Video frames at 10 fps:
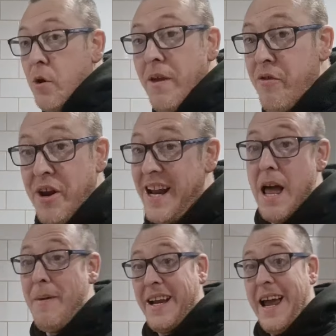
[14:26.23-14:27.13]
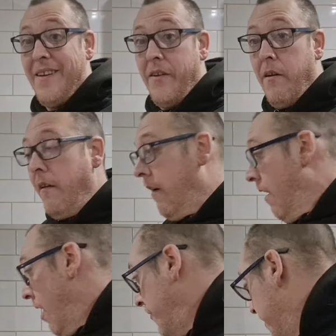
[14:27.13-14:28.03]
or 3 of them, I can.
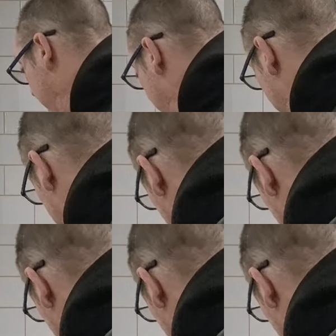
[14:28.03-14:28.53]
And I've